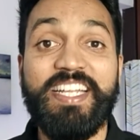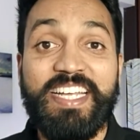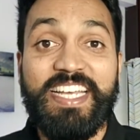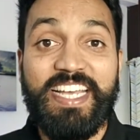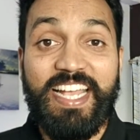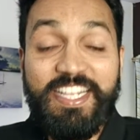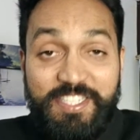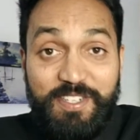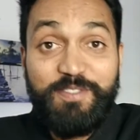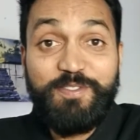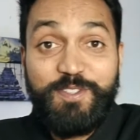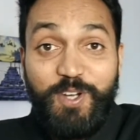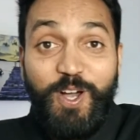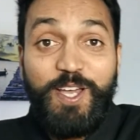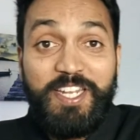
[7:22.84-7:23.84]
instead of
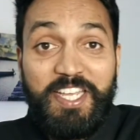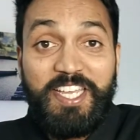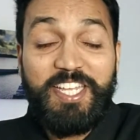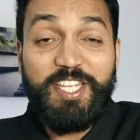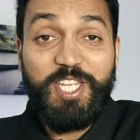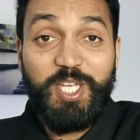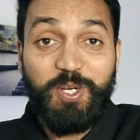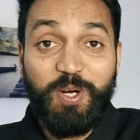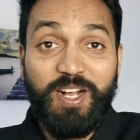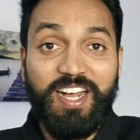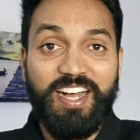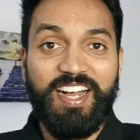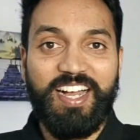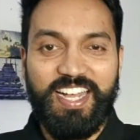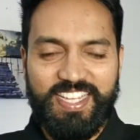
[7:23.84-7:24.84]
joining in
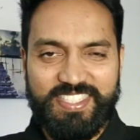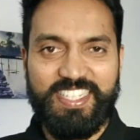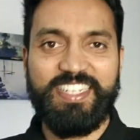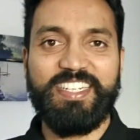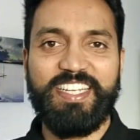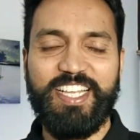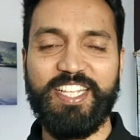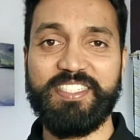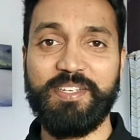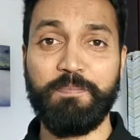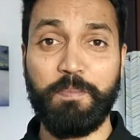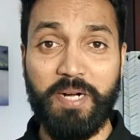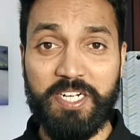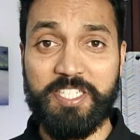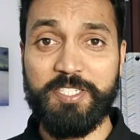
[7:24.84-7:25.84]
yoga as a
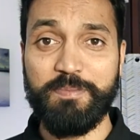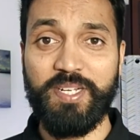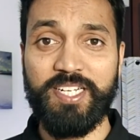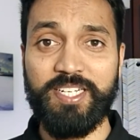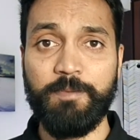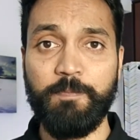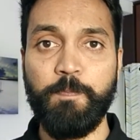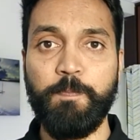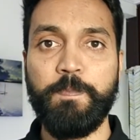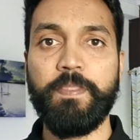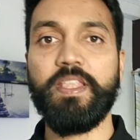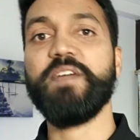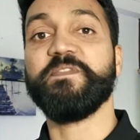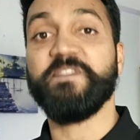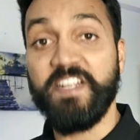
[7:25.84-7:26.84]
participant,
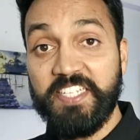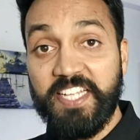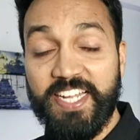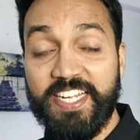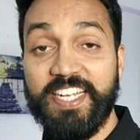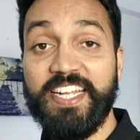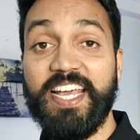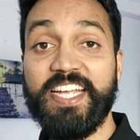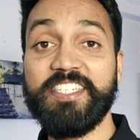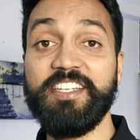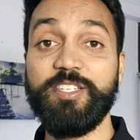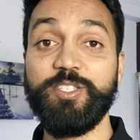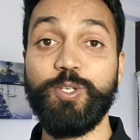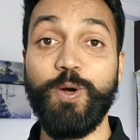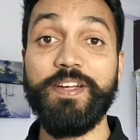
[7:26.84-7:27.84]
I went ahead and
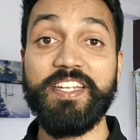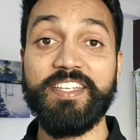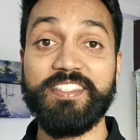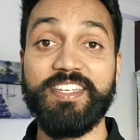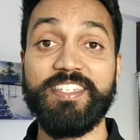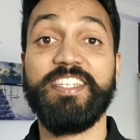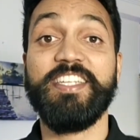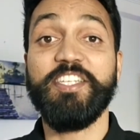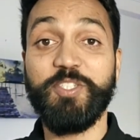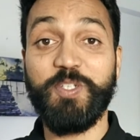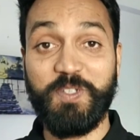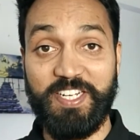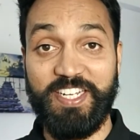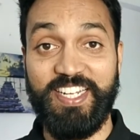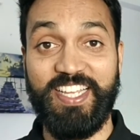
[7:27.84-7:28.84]
actually joined as a teacher
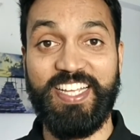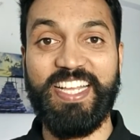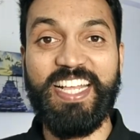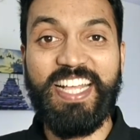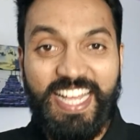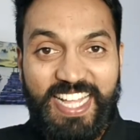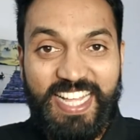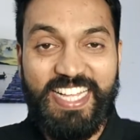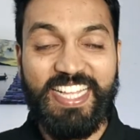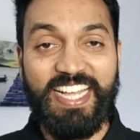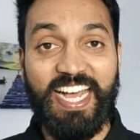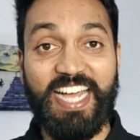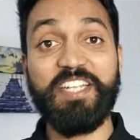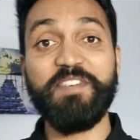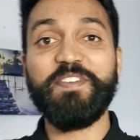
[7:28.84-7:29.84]
training.
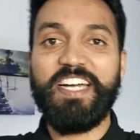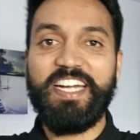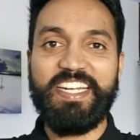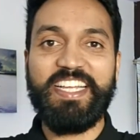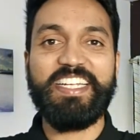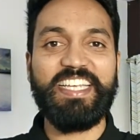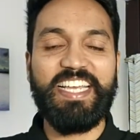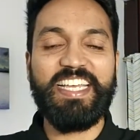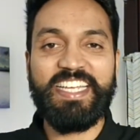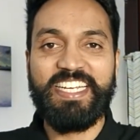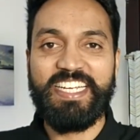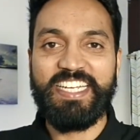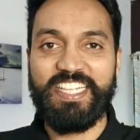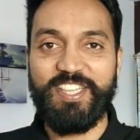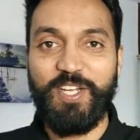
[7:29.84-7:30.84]
I never had any
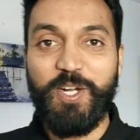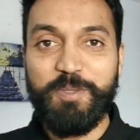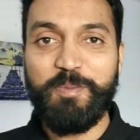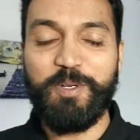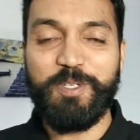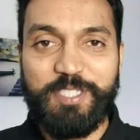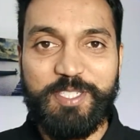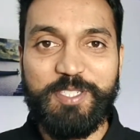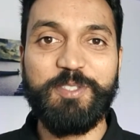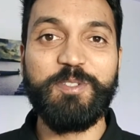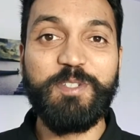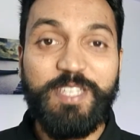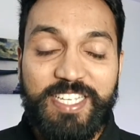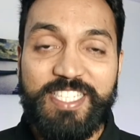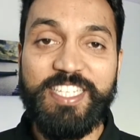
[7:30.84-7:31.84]
thought process to
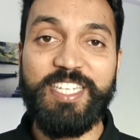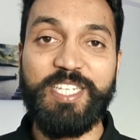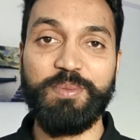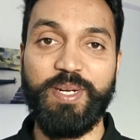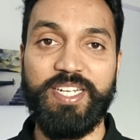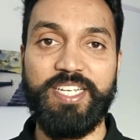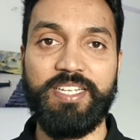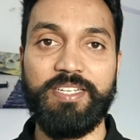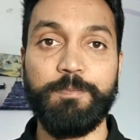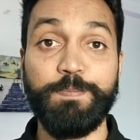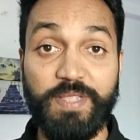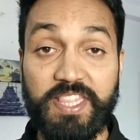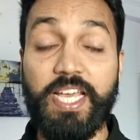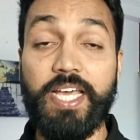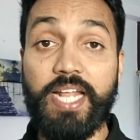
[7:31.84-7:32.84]
teach anybody,
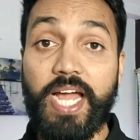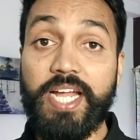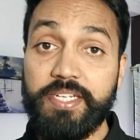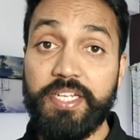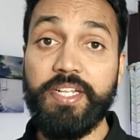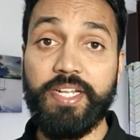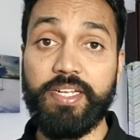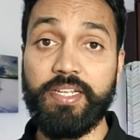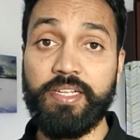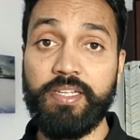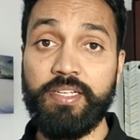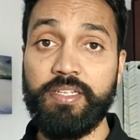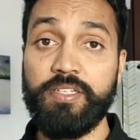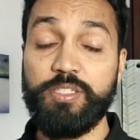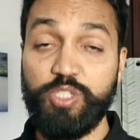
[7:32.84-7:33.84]
but then I did
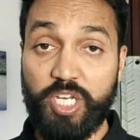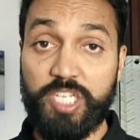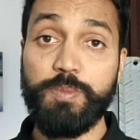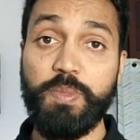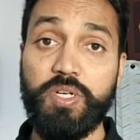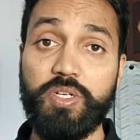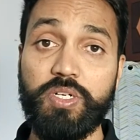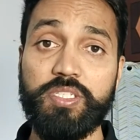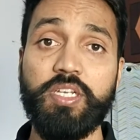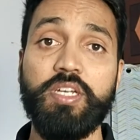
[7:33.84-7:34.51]
it just because